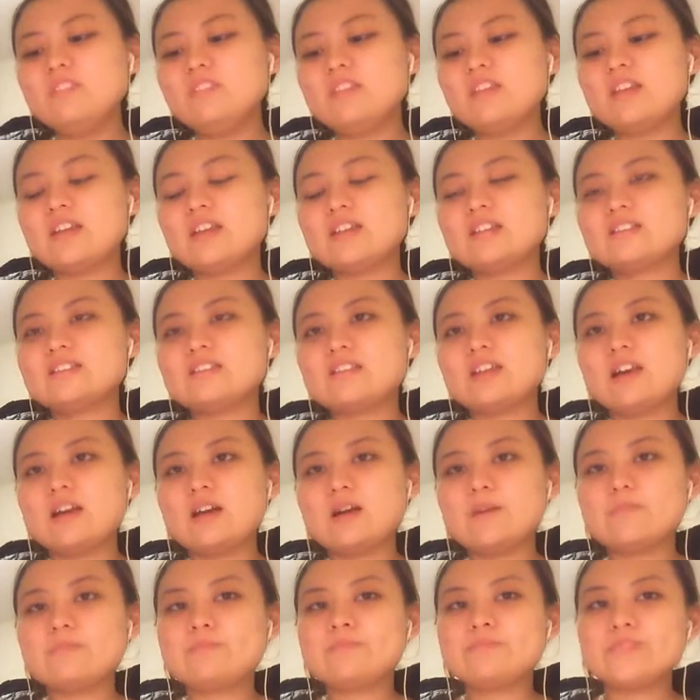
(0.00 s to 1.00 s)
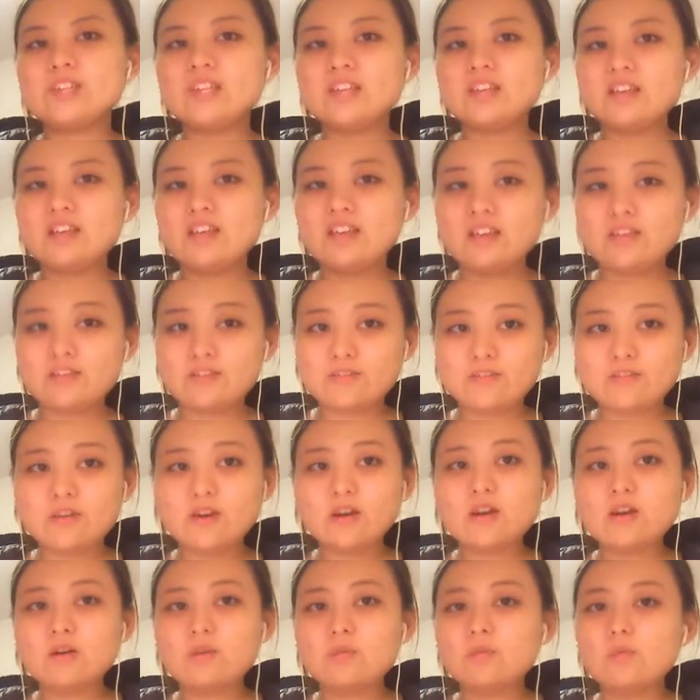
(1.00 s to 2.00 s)
and he
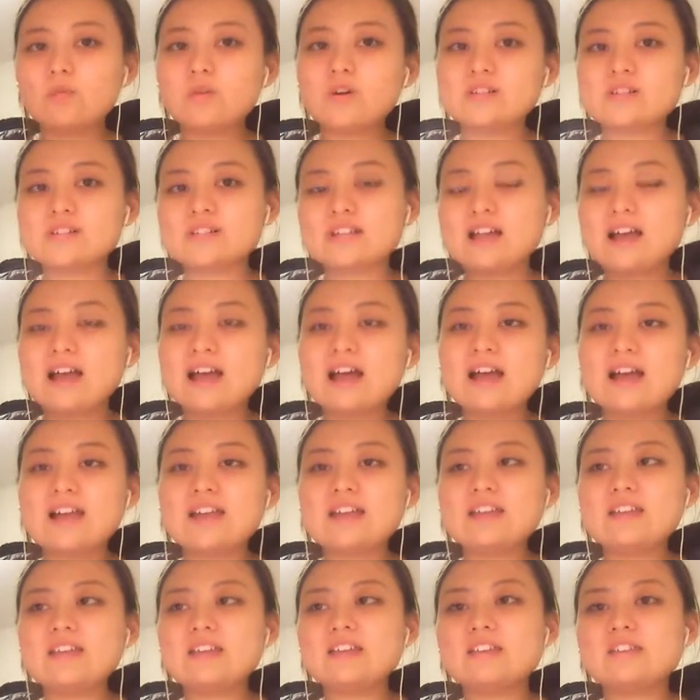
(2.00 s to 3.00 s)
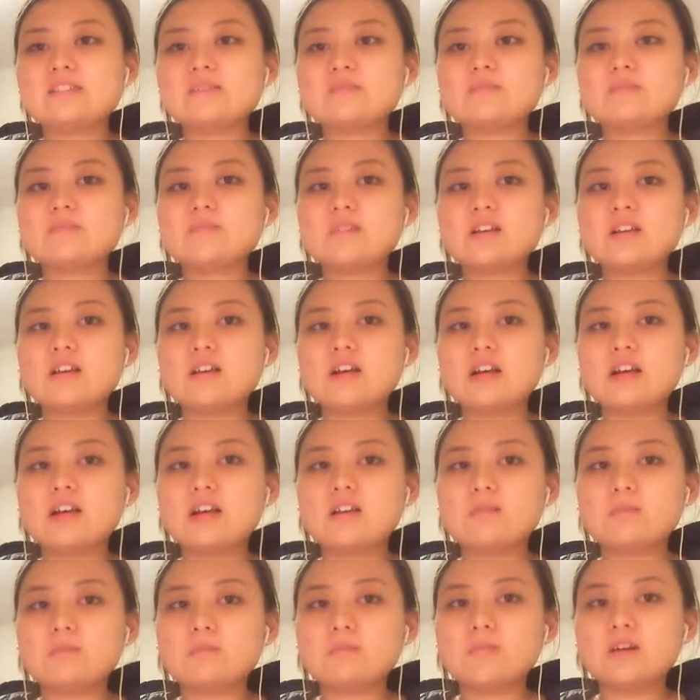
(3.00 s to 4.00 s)
thought my
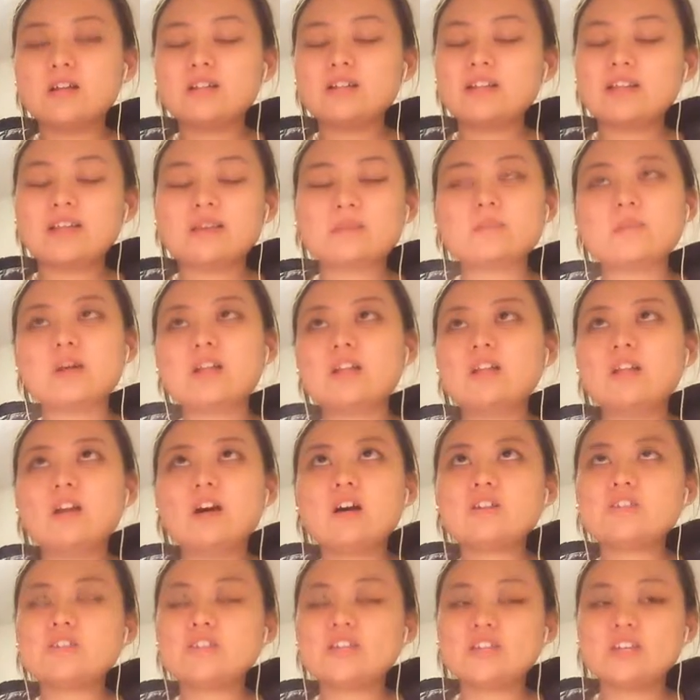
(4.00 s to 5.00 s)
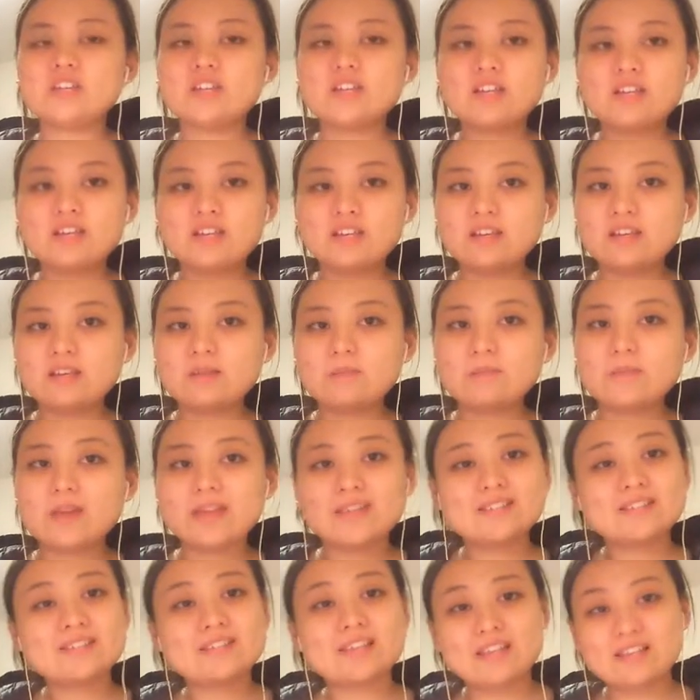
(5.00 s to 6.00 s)
logic
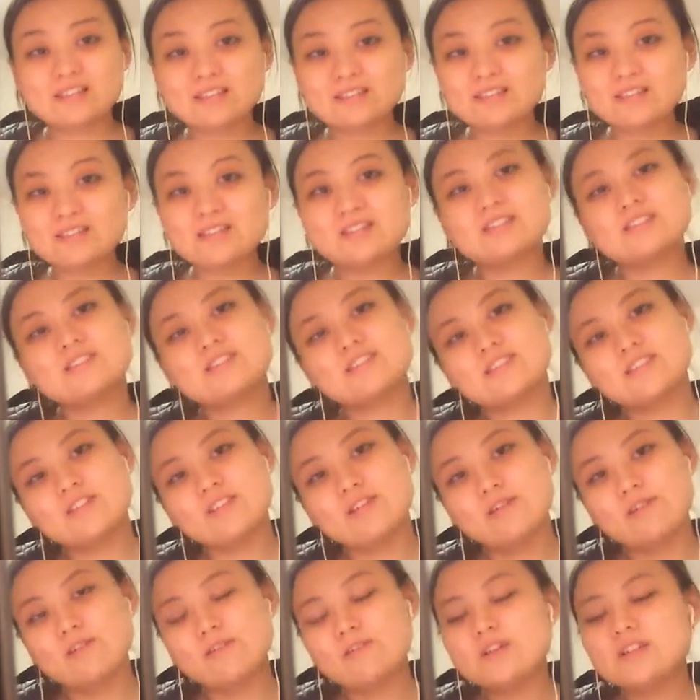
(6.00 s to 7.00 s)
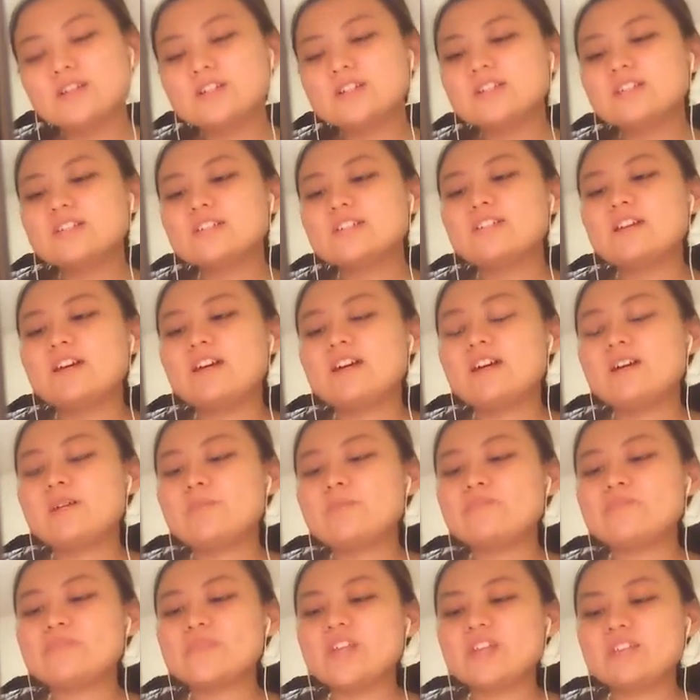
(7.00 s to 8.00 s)
makes sense. So
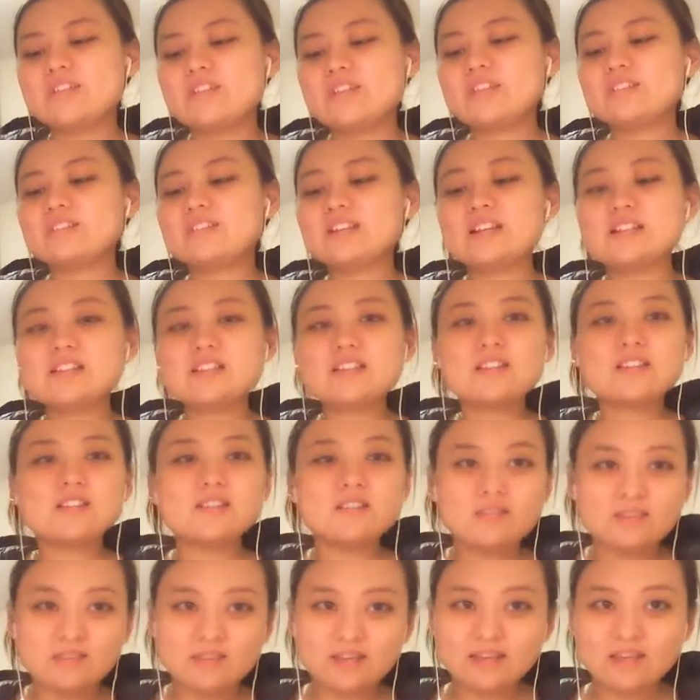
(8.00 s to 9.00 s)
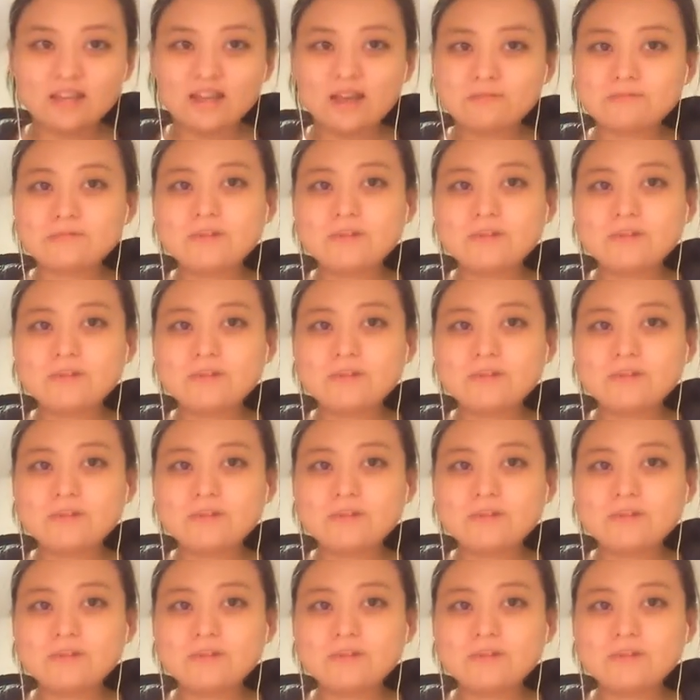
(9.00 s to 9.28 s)
I think that's a good thing. I